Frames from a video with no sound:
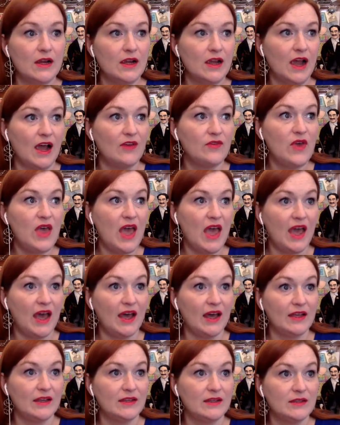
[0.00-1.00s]
I've
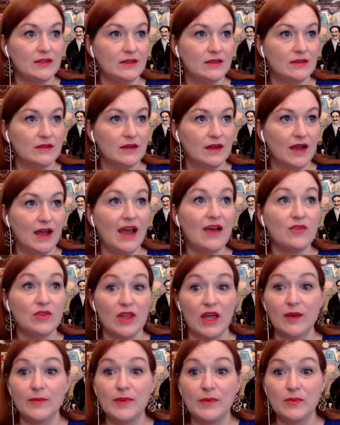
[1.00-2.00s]
had I have a
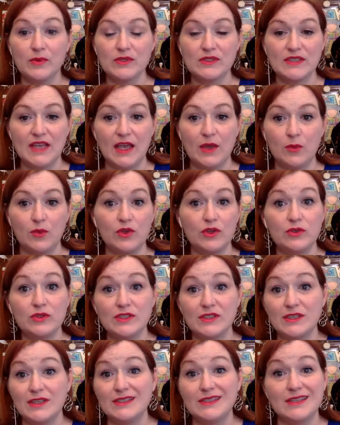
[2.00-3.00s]
lot of people say, "Well, you
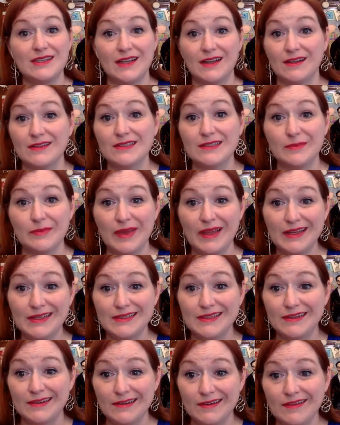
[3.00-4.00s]
just need to get on some
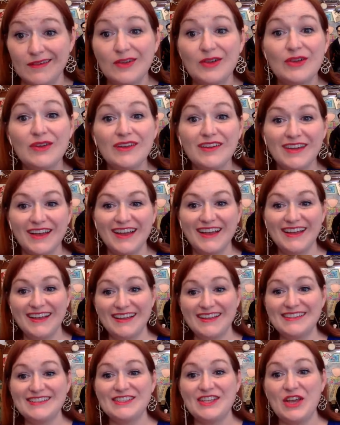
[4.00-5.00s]
medicine, girl."
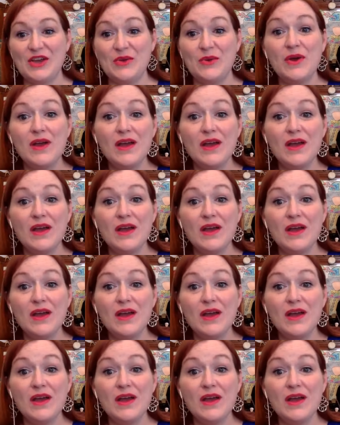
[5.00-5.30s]
So